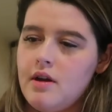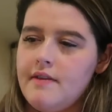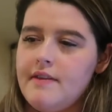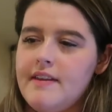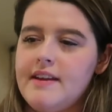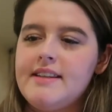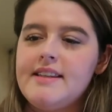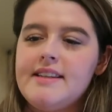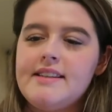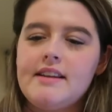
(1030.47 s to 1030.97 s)

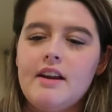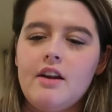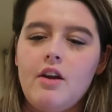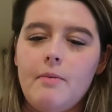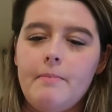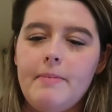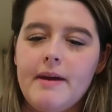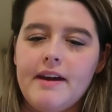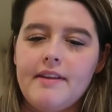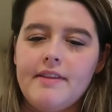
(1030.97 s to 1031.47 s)
This is a
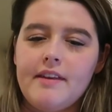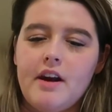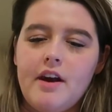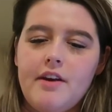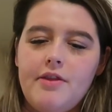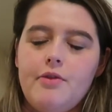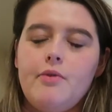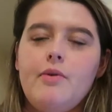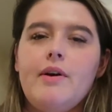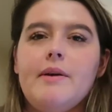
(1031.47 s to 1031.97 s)
lot bigger than I
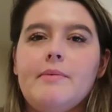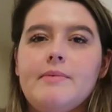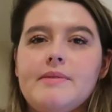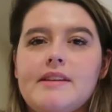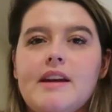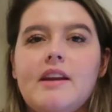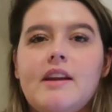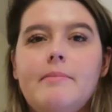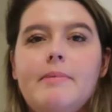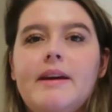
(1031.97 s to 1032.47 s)
thought it
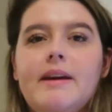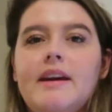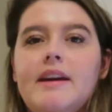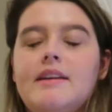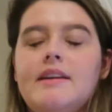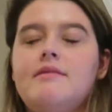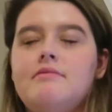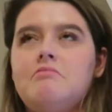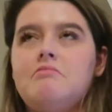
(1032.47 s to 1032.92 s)
was going to be.